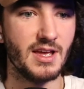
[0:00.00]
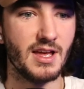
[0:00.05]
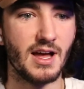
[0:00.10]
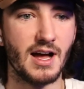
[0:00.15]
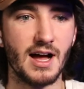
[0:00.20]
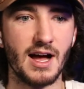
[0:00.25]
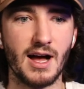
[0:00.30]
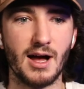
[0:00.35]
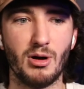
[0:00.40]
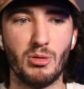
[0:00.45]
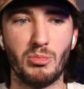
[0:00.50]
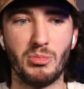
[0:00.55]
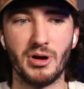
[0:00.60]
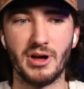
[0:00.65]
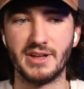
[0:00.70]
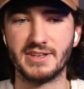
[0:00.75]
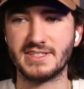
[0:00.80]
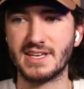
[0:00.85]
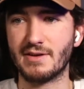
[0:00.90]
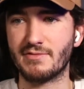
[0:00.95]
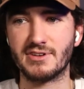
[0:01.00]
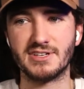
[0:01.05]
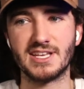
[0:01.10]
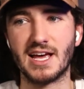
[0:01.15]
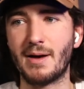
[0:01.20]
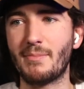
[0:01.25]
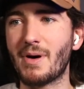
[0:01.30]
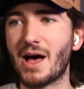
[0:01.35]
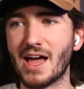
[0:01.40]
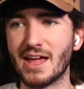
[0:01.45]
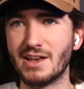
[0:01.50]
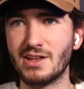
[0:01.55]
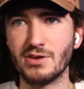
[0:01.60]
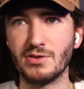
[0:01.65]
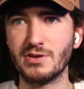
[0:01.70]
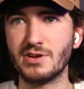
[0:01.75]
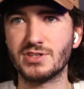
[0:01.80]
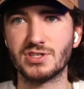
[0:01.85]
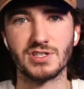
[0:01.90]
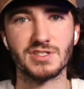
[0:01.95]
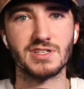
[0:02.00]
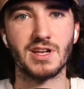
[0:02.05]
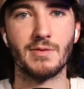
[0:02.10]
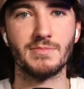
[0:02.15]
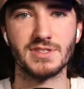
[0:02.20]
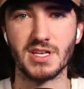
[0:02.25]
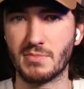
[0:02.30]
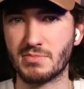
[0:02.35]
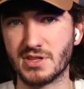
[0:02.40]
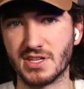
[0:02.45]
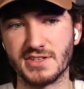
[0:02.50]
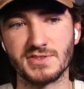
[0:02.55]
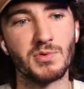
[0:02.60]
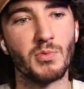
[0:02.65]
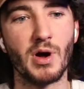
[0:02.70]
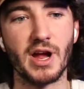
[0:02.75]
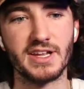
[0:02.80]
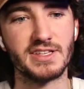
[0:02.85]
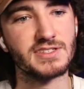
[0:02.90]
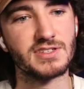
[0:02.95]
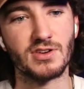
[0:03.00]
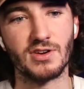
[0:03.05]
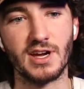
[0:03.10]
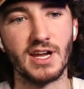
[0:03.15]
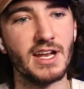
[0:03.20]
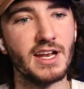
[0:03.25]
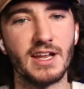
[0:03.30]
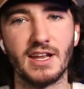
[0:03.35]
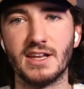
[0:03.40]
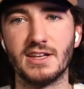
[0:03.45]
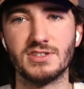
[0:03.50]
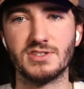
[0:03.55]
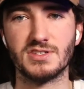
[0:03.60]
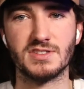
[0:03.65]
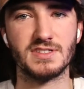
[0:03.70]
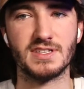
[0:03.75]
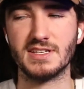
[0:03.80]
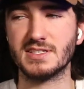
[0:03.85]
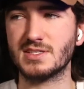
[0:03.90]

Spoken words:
But every time I do, it just comes up with this white screen and it just disappears.